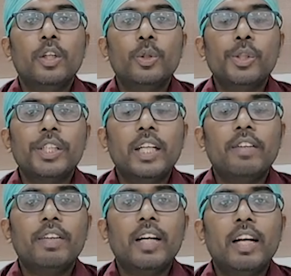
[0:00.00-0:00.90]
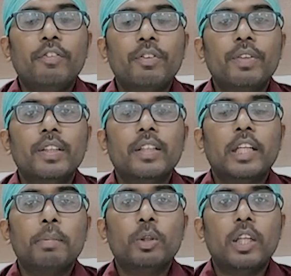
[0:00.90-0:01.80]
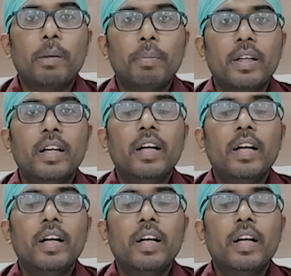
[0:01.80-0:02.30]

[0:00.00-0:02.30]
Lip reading: usually we are left with chemotherapy.